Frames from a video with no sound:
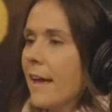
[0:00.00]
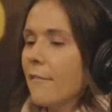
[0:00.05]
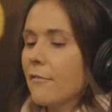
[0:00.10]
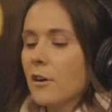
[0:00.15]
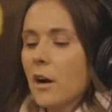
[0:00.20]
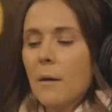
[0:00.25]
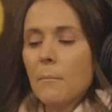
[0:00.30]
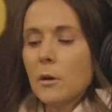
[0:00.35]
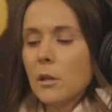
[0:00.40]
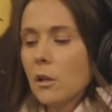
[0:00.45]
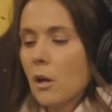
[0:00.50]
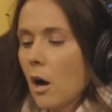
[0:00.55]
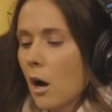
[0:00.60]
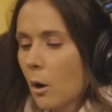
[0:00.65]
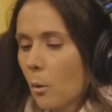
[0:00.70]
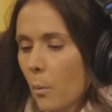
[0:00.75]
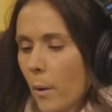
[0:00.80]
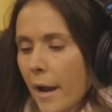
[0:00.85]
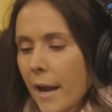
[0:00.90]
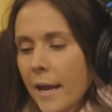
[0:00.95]
have come a
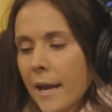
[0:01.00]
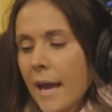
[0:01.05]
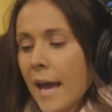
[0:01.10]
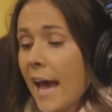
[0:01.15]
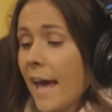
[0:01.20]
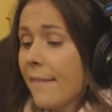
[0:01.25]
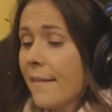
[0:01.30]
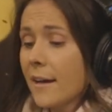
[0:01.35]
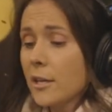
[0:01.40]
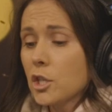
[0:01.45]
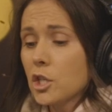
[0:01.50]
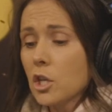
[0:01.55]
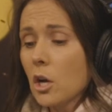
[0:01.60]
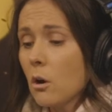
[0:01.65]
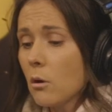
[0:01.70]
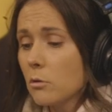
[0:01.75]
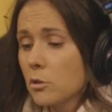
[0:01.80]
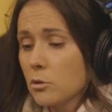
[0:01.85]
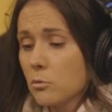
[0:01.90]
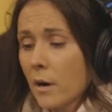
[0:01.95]
long way. And that
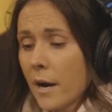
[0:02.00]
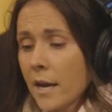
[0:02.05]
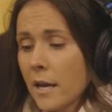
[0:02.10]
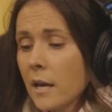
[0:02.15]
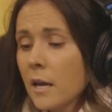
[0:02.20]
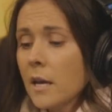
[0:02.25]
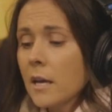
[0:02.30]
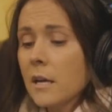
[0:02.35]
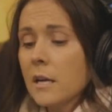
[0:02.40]
shows, right?